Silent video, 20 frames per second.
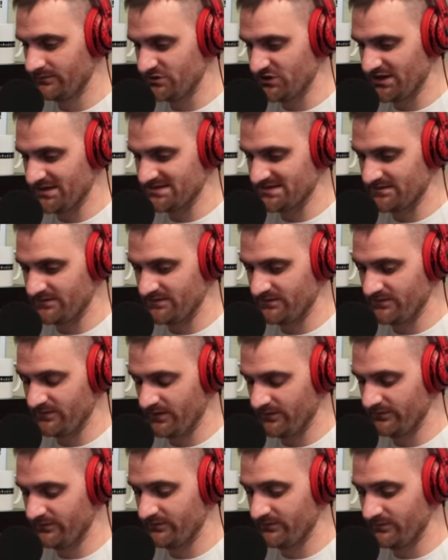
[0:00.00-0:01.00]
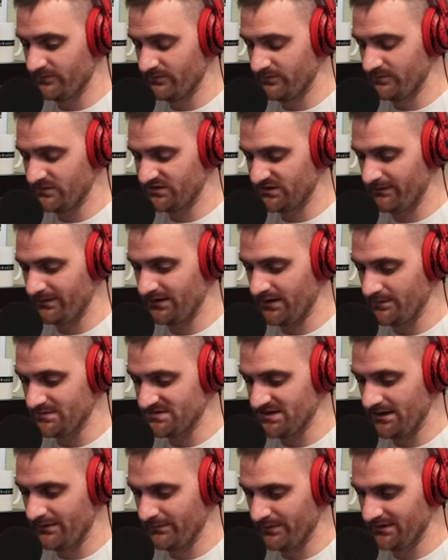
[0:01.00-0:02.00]
chances of, of stomach
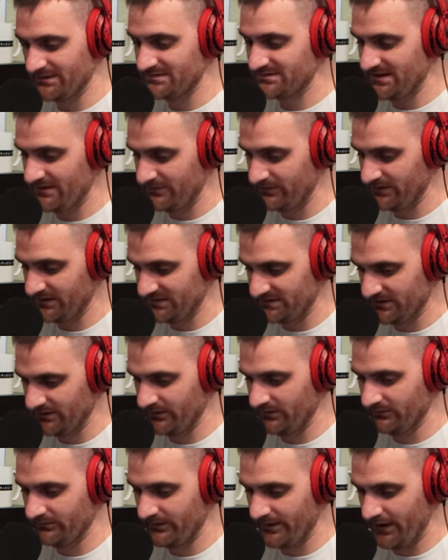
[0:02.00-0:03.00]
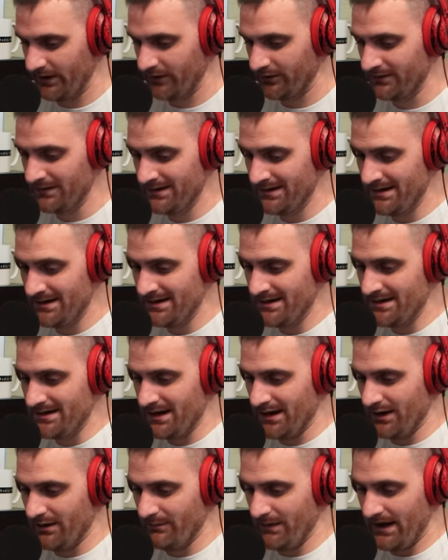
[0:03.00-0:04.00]
upset but definitely still there
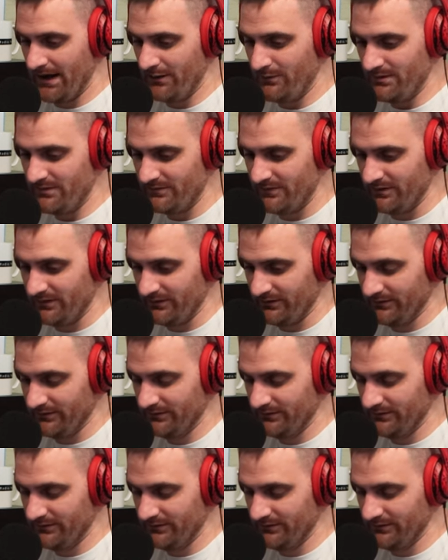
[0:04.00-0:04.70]
um, however,